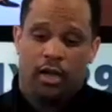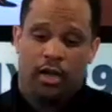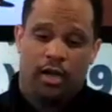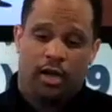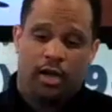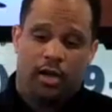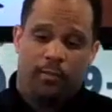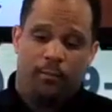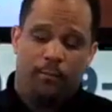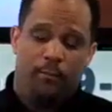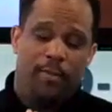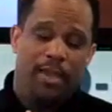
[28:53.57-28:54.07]

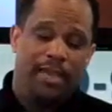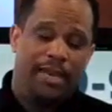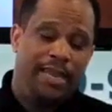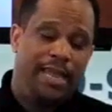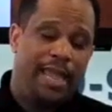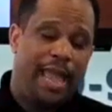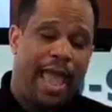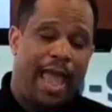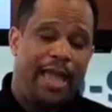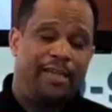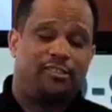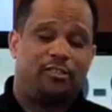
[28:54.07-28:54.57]
many
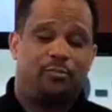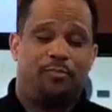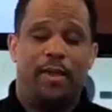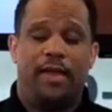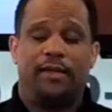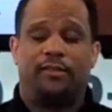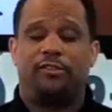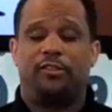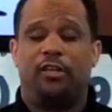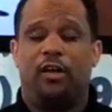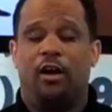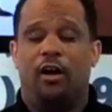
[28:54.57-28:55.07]

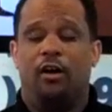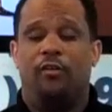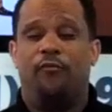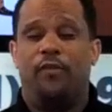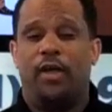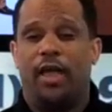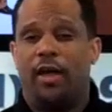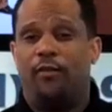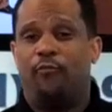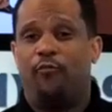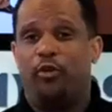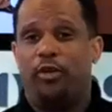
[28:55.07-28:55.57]
aspects of
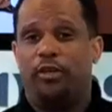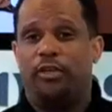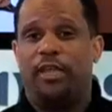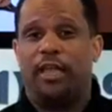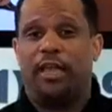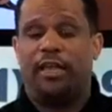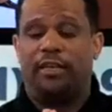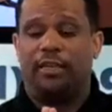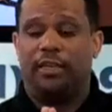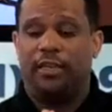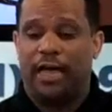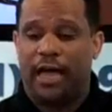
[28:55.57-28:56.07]

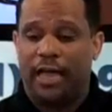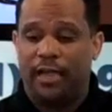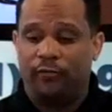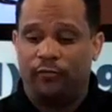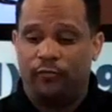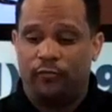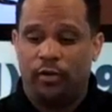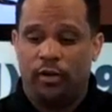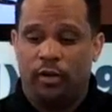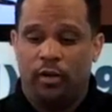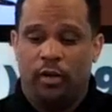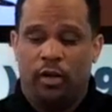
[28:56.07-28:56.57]
everyday life
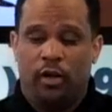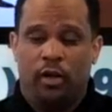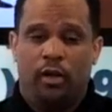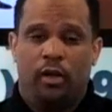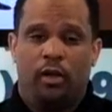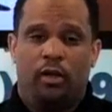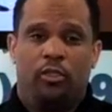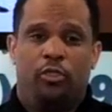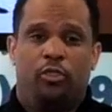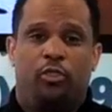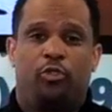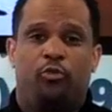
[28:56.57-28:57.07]

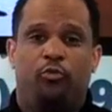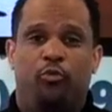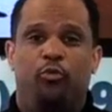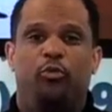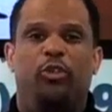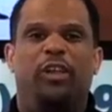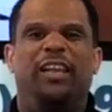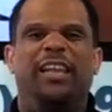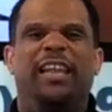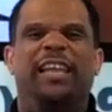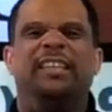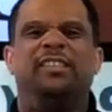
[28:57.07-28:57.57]
through the
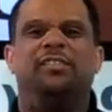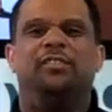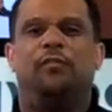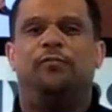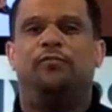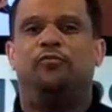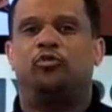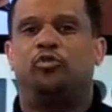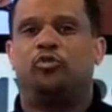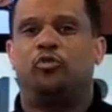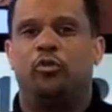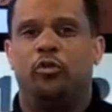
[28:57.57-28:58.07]
lens of
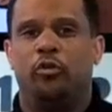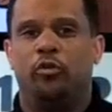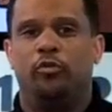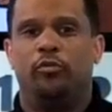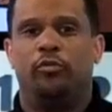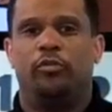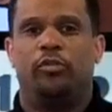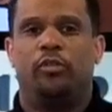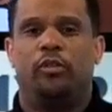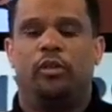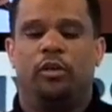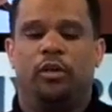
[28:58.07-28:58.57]

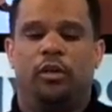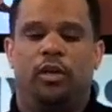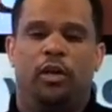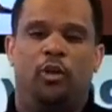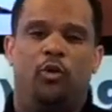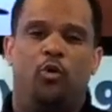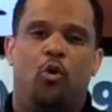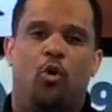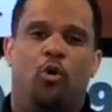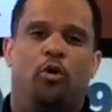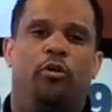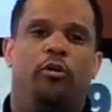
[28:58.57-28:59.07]
truth, in
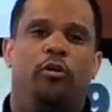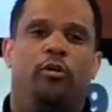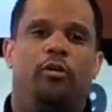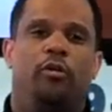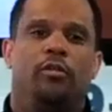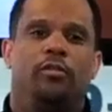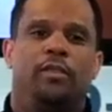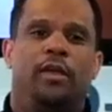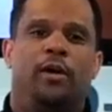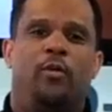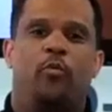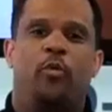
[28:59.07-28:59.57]
order
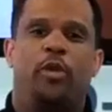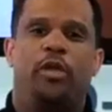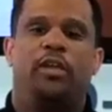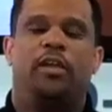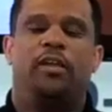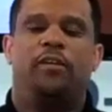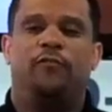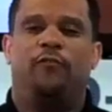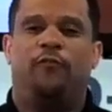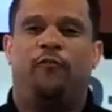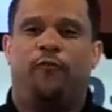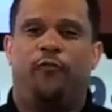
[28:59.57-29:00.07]
that we
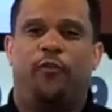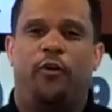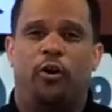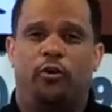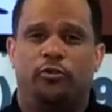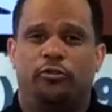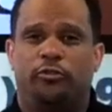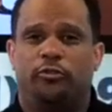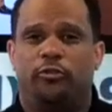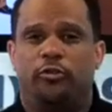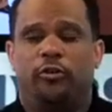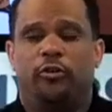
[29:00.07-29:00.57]
can
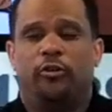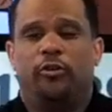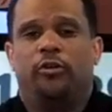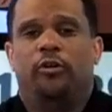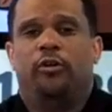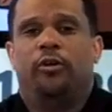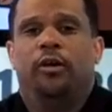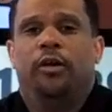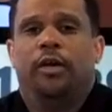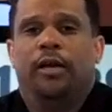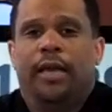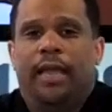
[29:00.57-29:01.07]
foster
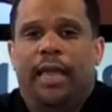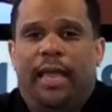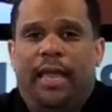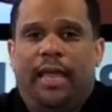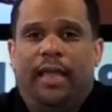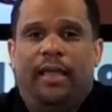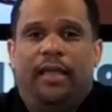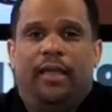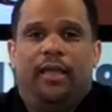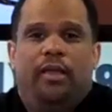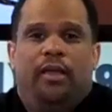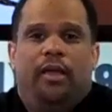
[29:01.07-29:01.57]

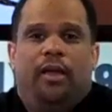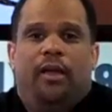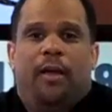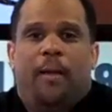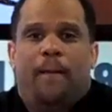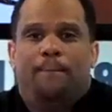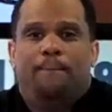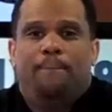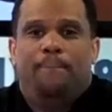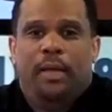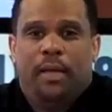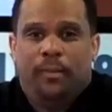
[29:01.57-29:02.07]
a
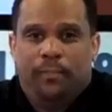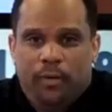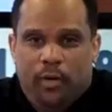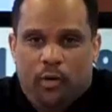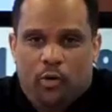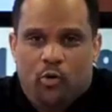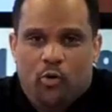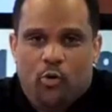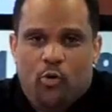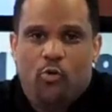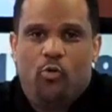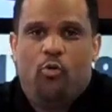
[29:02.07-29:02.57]

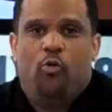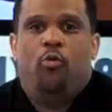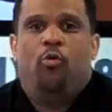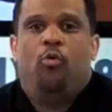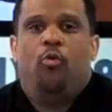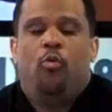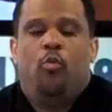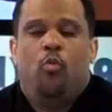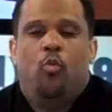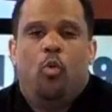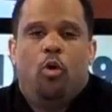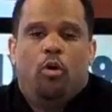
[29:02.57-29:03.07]
biblical
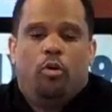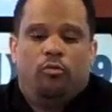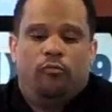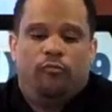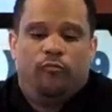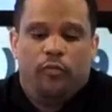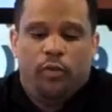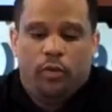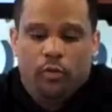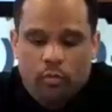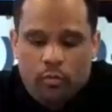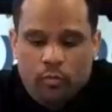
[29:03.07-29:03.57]

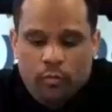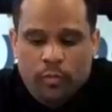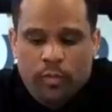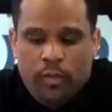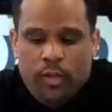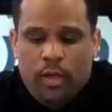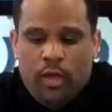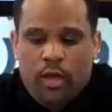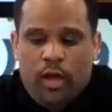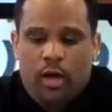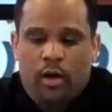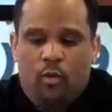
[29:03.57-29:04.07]
worldview.
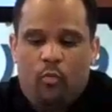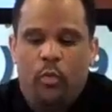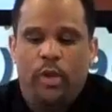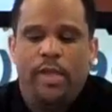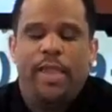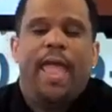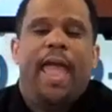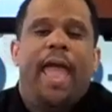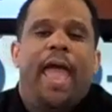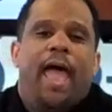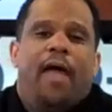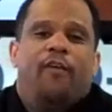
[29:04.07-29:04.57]
We
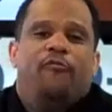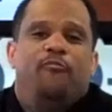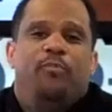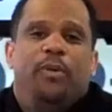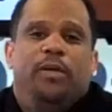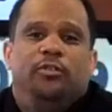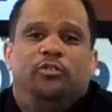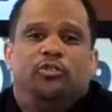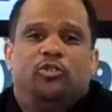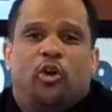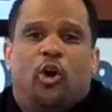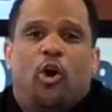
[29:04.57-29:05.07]
have
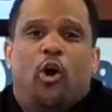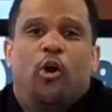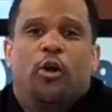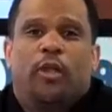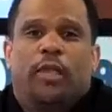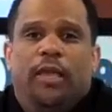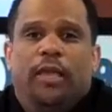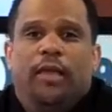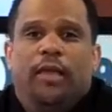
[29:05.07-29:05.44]
been talking